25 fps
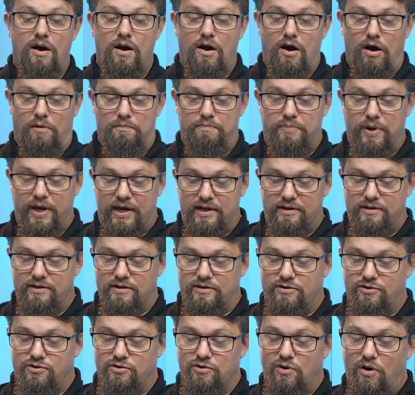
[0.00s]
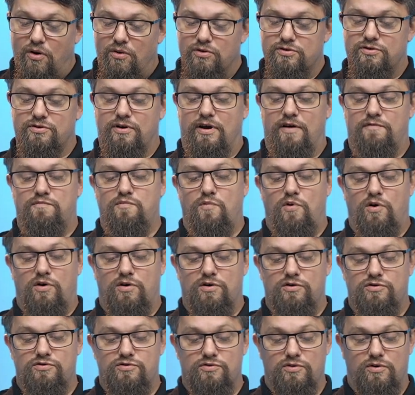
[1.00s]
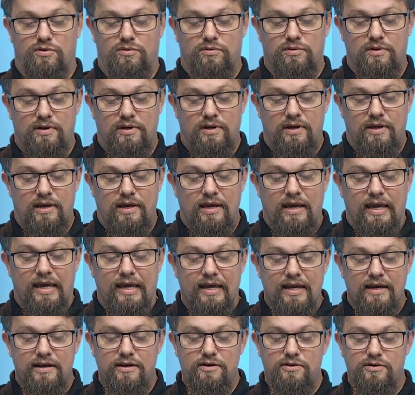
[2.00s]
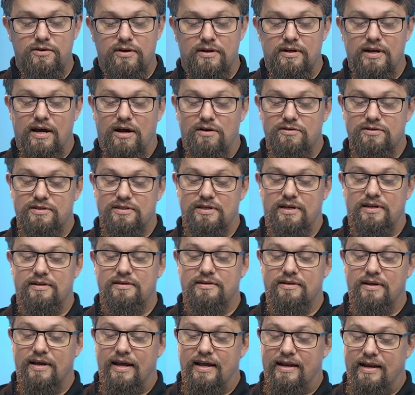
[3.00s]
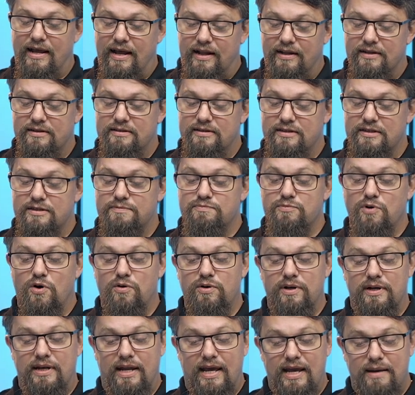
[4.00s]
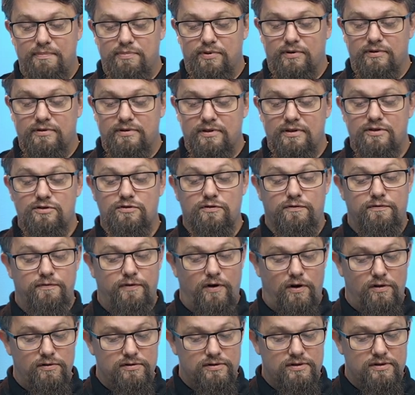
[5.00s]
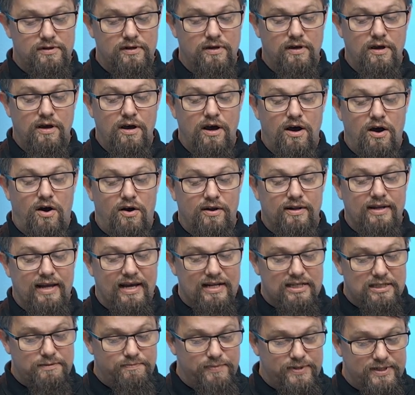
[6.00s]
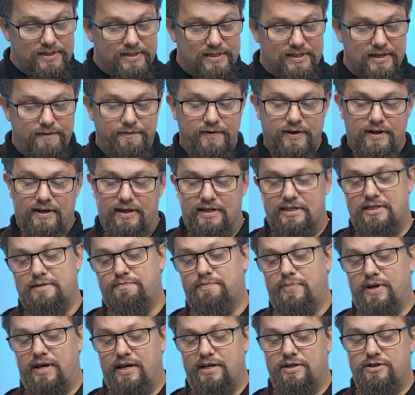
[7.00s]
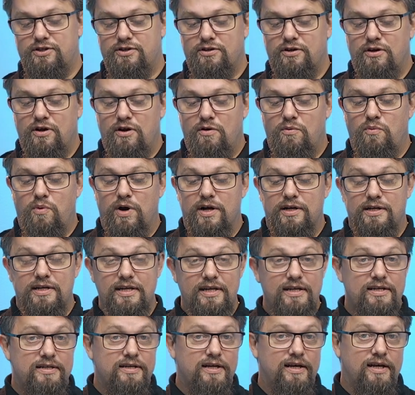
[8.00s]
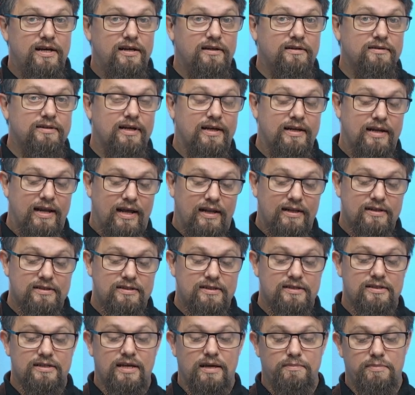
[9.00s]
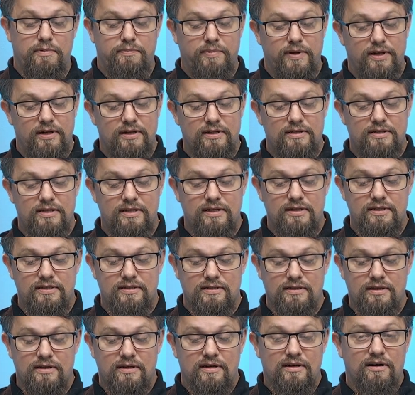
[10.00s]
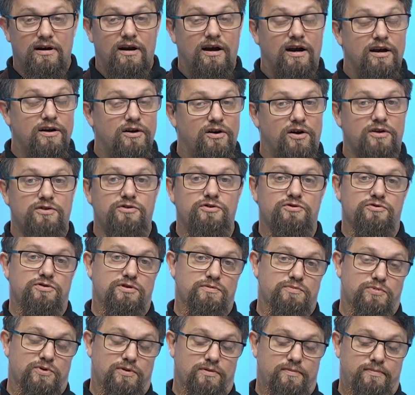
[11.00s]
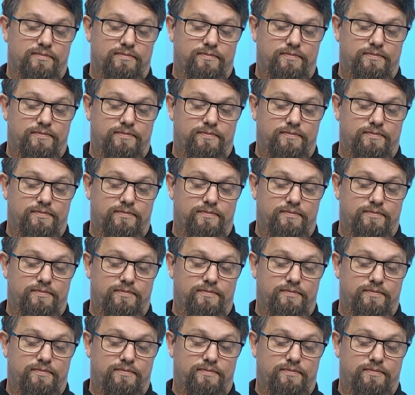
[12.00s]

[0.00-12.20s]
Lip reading: On pages, you also have more control. Here you can now set the analysis mode enabled to false on that specific list page where detailed analysis capabilities are not usable.